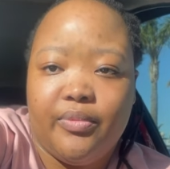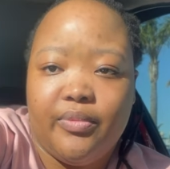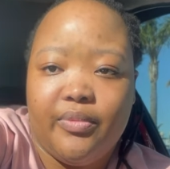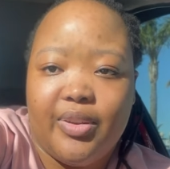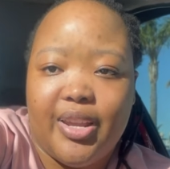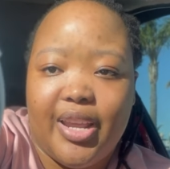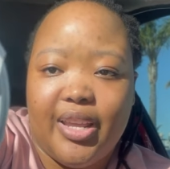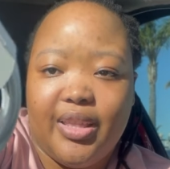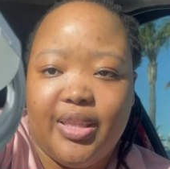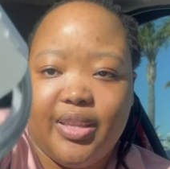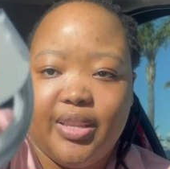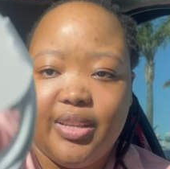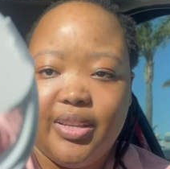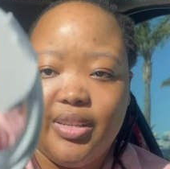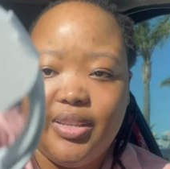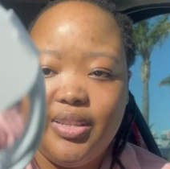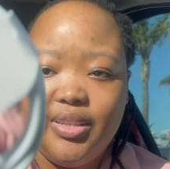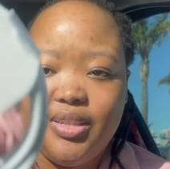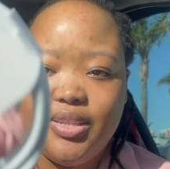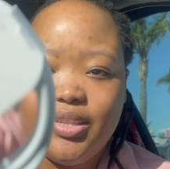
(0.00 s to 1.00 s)
like
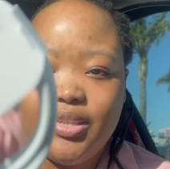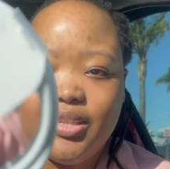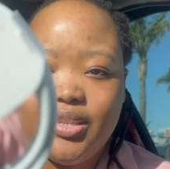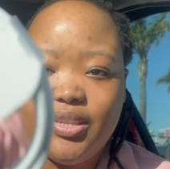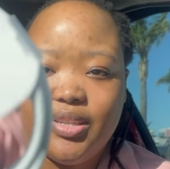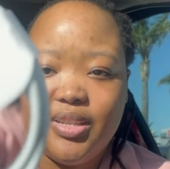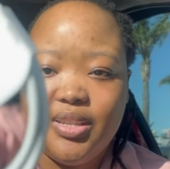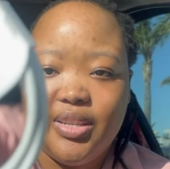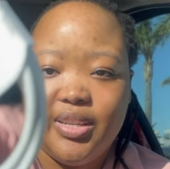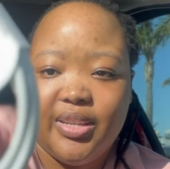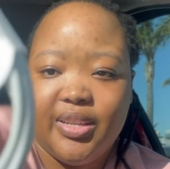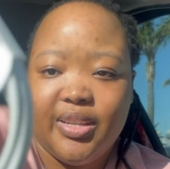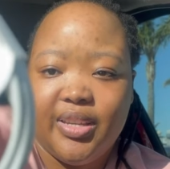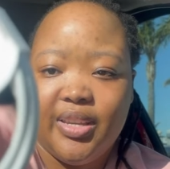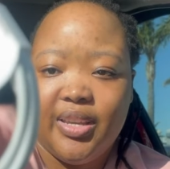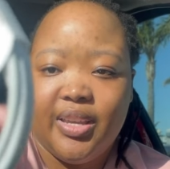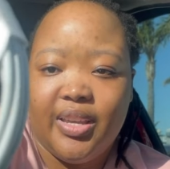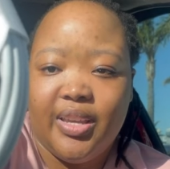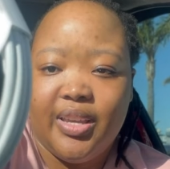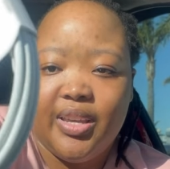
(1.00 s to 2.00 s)
this.
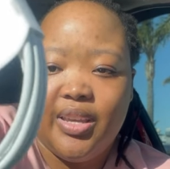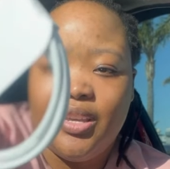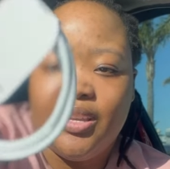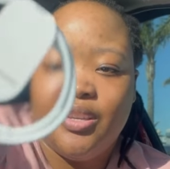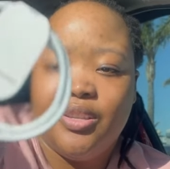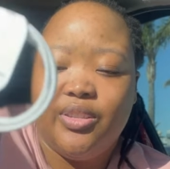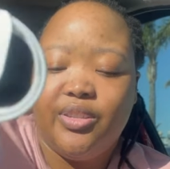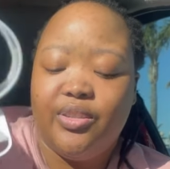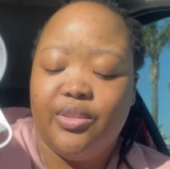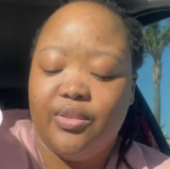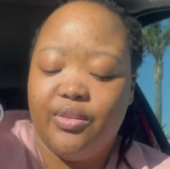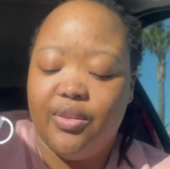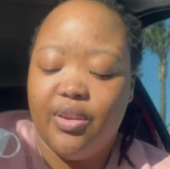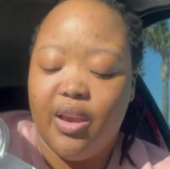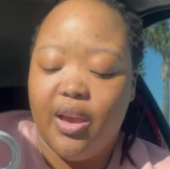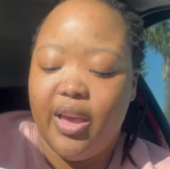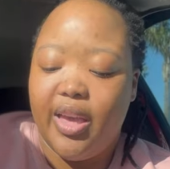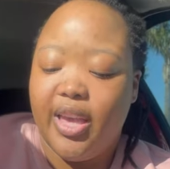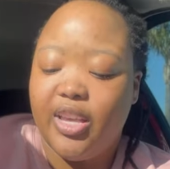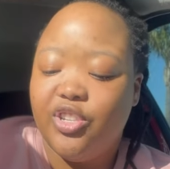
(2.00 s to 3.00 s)
So
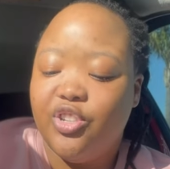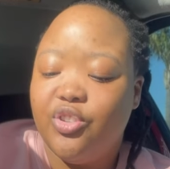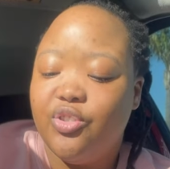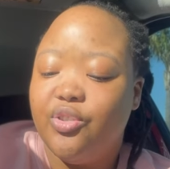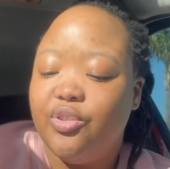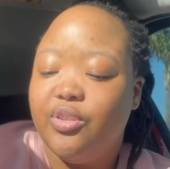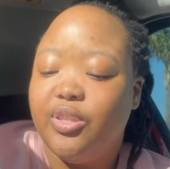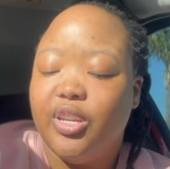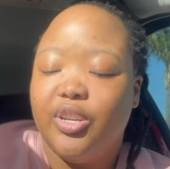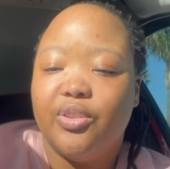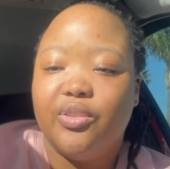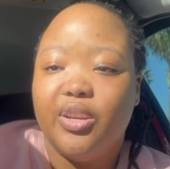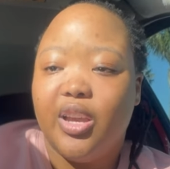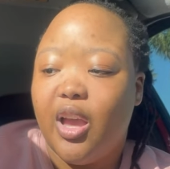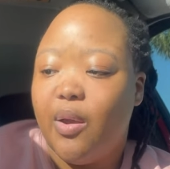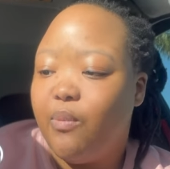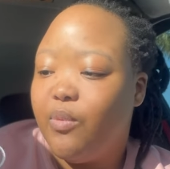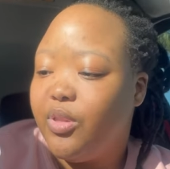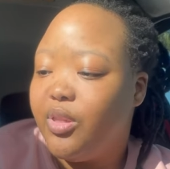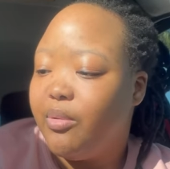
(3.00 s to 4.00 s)
yeah, as you know, they don't
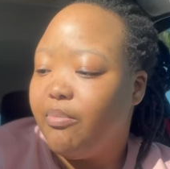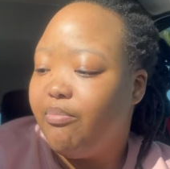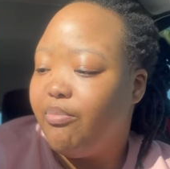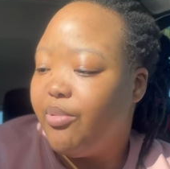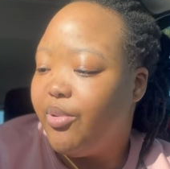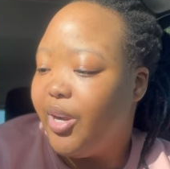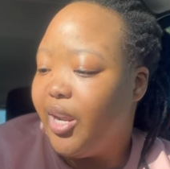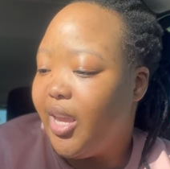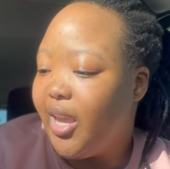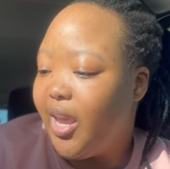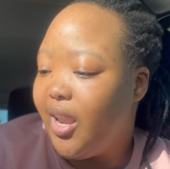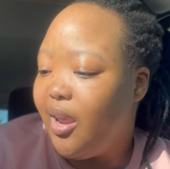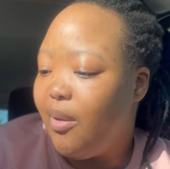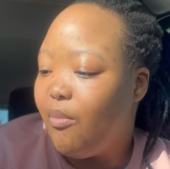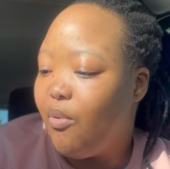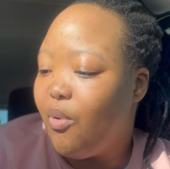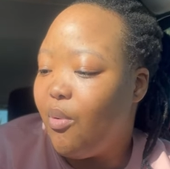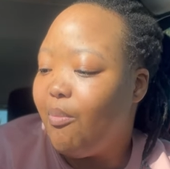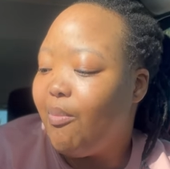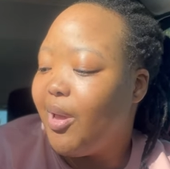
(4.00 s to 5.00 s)
come with a brick
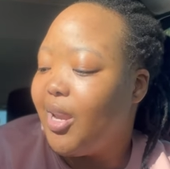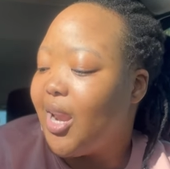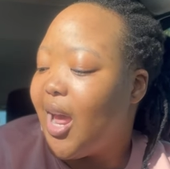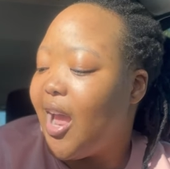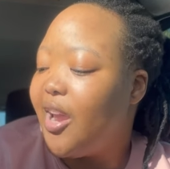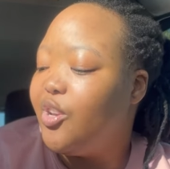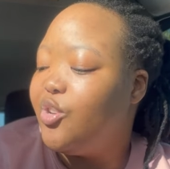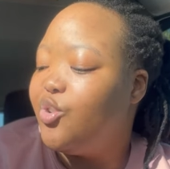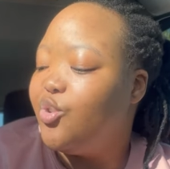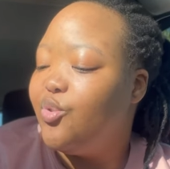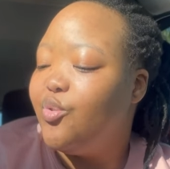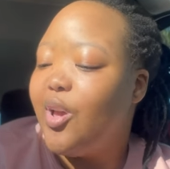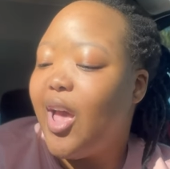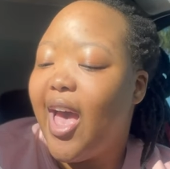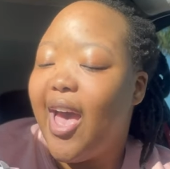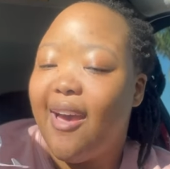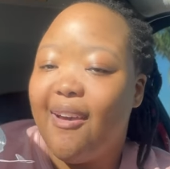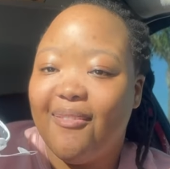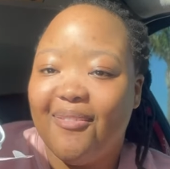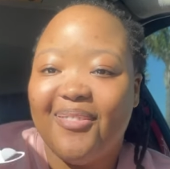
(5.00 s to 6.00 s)
anymore, but I do
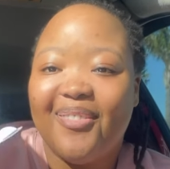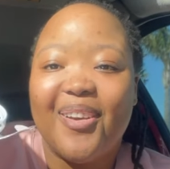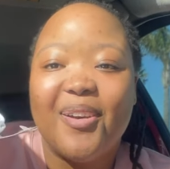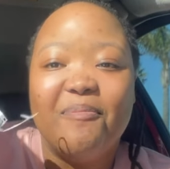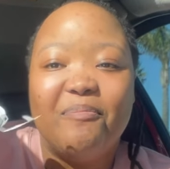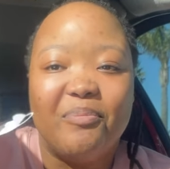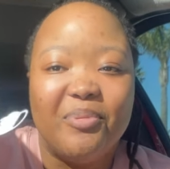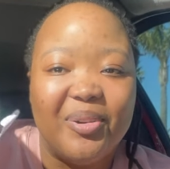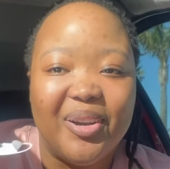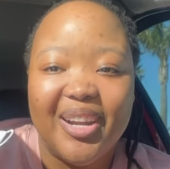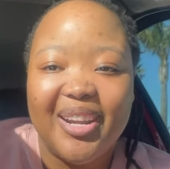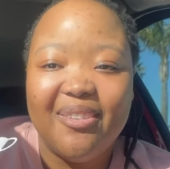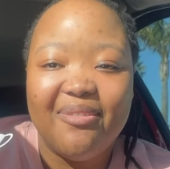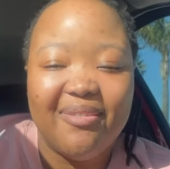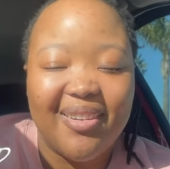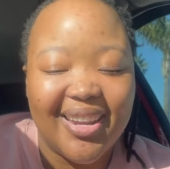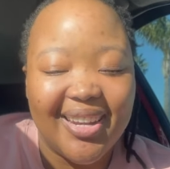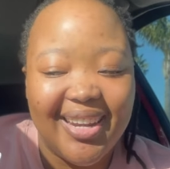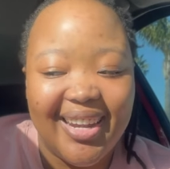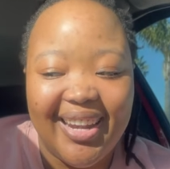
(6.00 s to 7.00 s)
have a brick
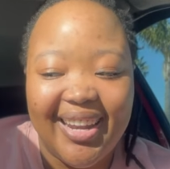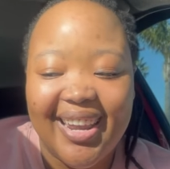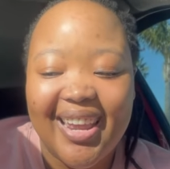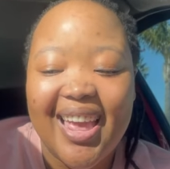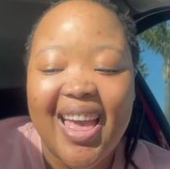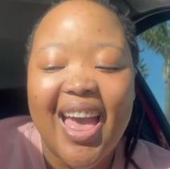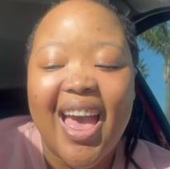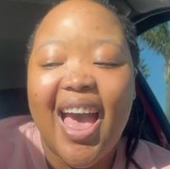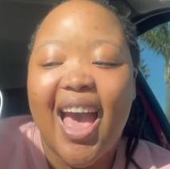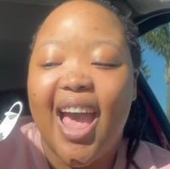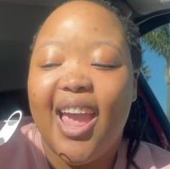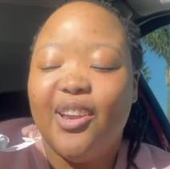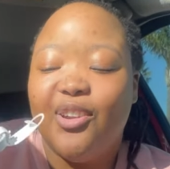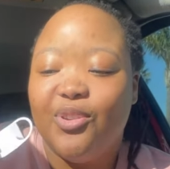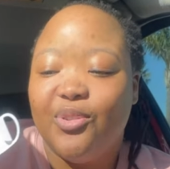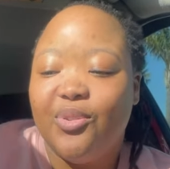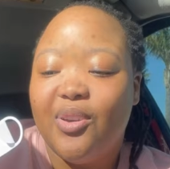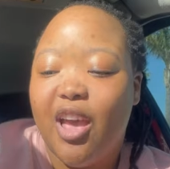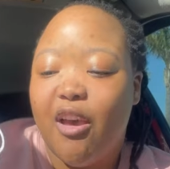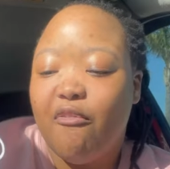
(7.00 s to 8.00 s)
finally. I
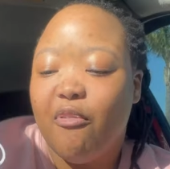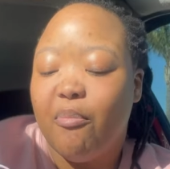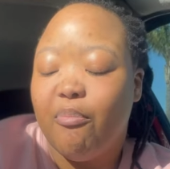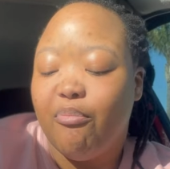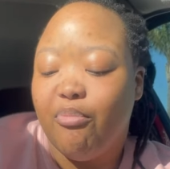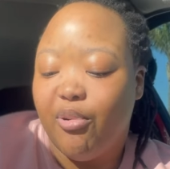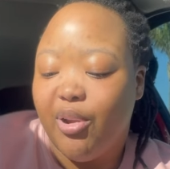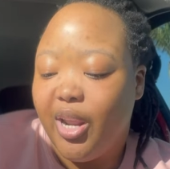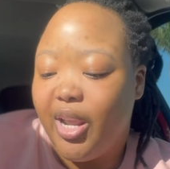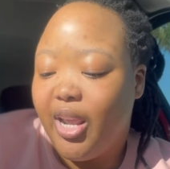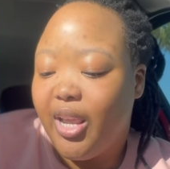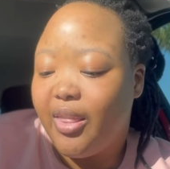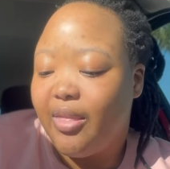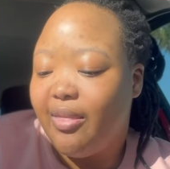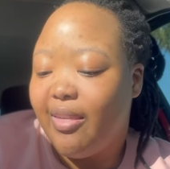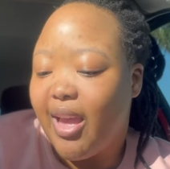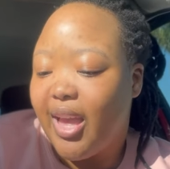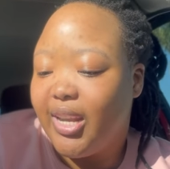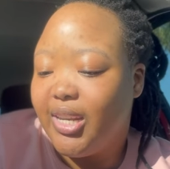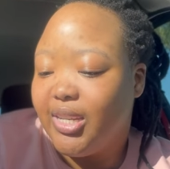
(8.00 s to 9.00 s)
do have a brick
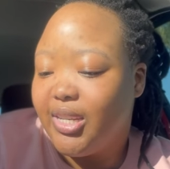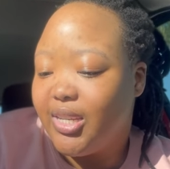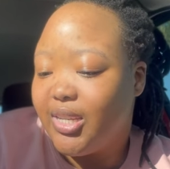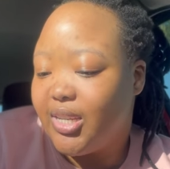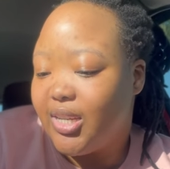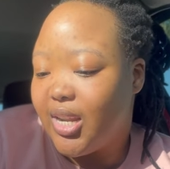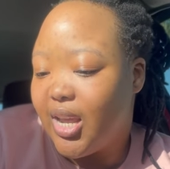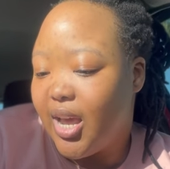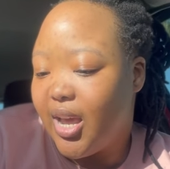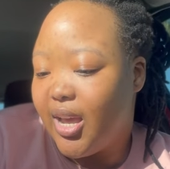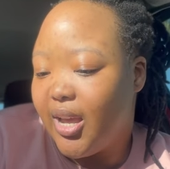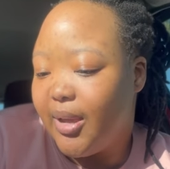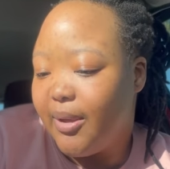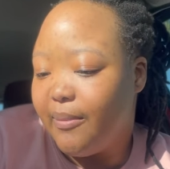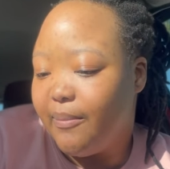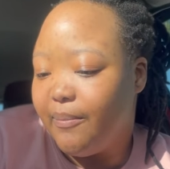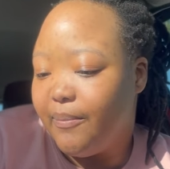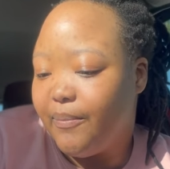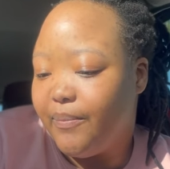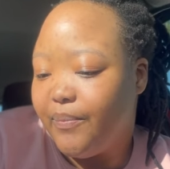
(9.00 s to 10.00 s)
that
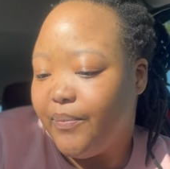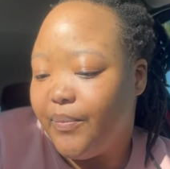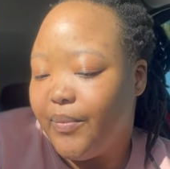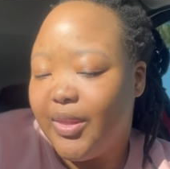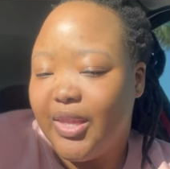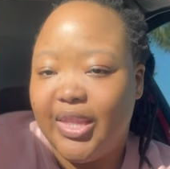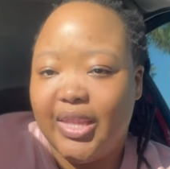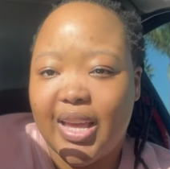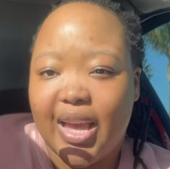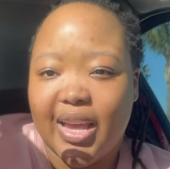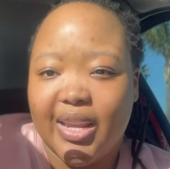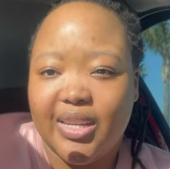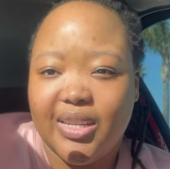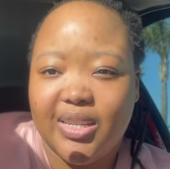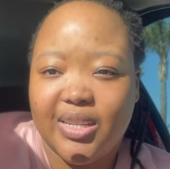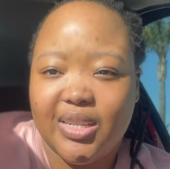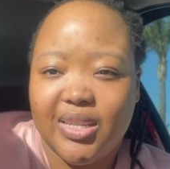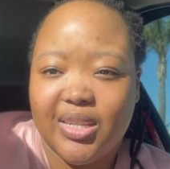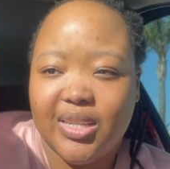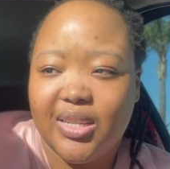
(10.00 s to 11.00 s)

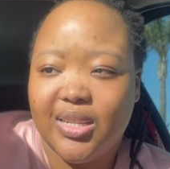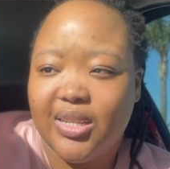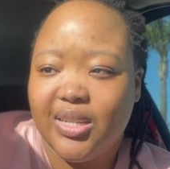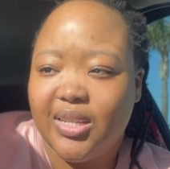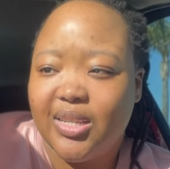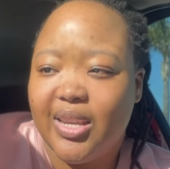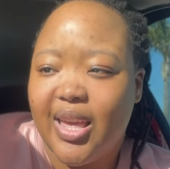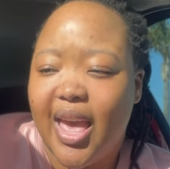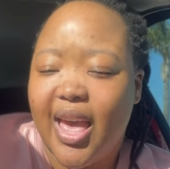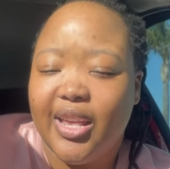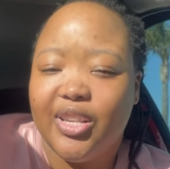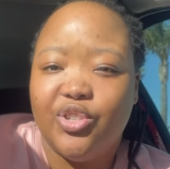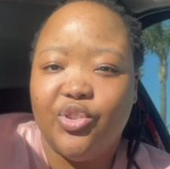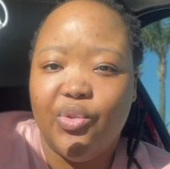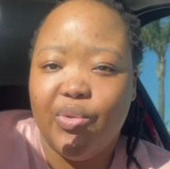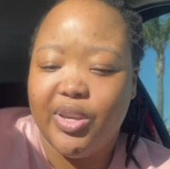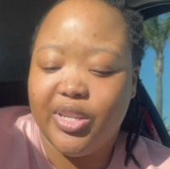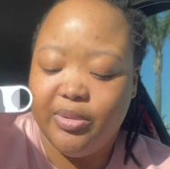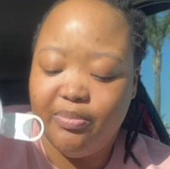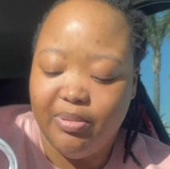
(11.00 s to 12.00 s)
that has
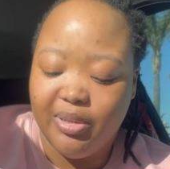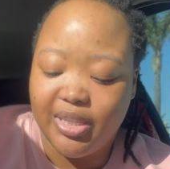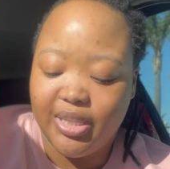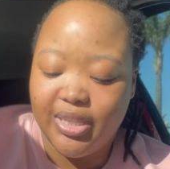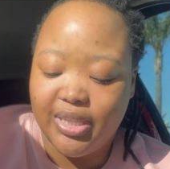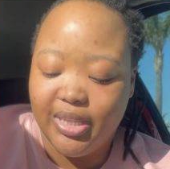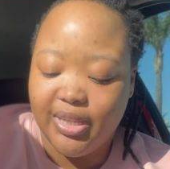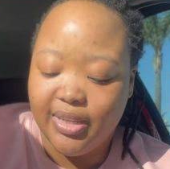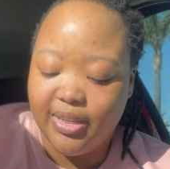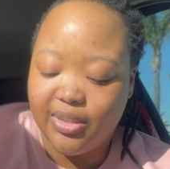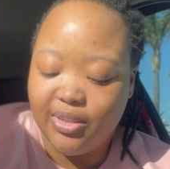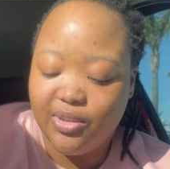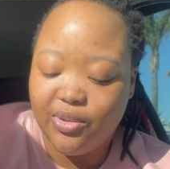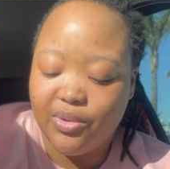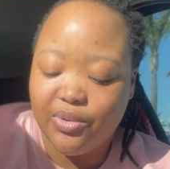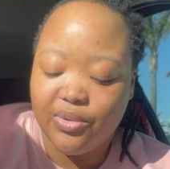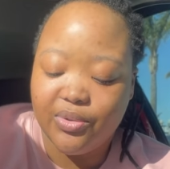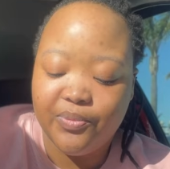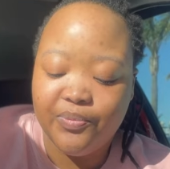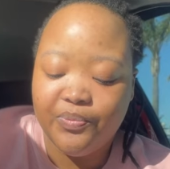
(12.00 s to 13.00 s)
USB-C.
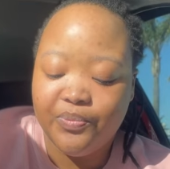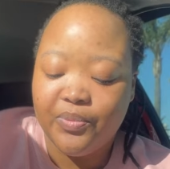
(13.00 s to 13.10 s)
So